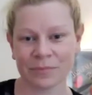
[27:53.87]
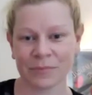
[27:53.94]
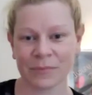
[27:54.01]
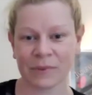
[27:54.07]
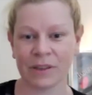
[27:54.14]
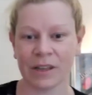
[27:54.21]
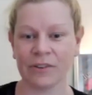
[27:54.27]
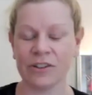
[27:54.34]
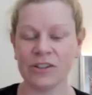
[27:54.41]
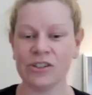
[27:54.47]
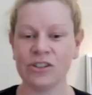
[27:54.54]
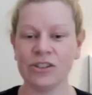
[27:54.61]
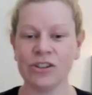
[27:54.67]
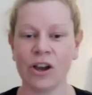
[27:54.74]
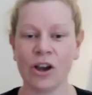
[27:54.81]
There is
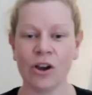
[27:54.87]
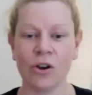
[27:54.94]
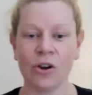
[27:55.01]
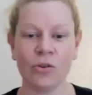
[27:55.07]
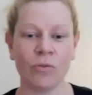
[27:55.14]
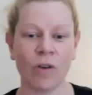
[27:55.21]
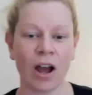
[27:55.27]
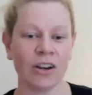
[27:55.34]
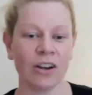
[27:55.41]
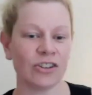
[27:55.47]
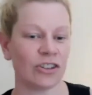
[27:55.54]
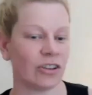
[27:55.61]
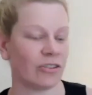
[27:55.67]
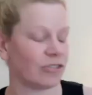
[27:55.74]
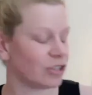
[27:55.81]
no rush.
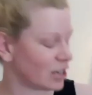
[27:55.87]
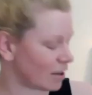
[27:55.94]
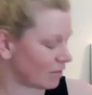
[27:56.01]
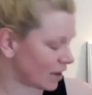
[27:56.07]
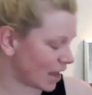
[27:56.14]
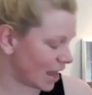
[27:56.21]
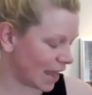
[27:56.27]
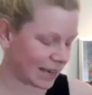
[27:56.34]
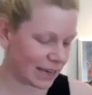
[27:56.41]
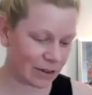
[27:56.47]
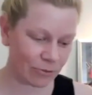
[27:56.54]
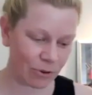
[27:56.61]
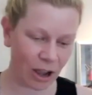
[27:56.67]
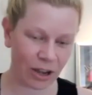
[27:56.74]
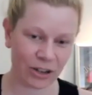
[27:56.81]
There is never any
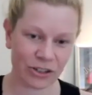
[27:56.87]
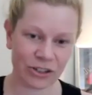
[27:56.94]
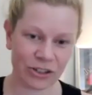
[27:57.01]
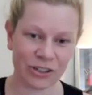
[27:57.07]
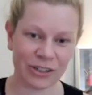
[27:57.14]
rush.